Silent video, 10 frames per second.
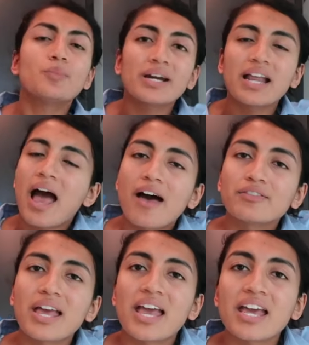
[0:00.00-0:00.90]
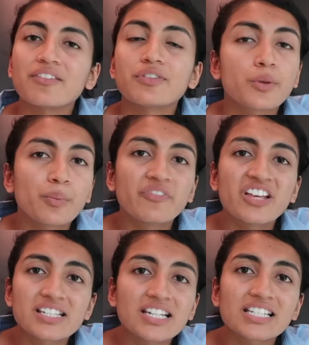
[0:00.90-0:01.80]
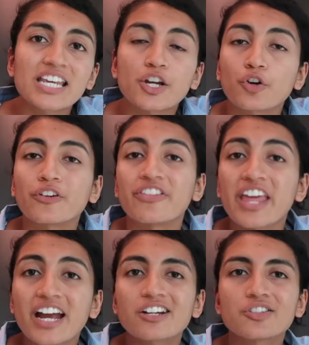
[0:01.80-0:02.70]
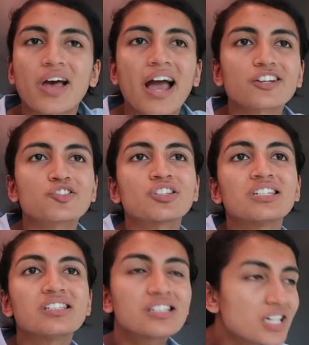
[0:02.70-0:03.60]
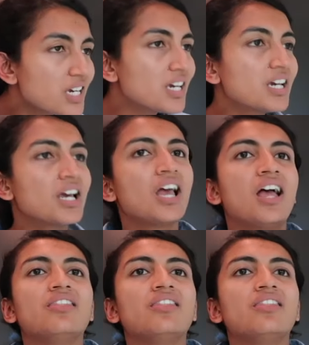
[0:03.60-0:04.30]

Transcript: you might have a field visit here or there to actually see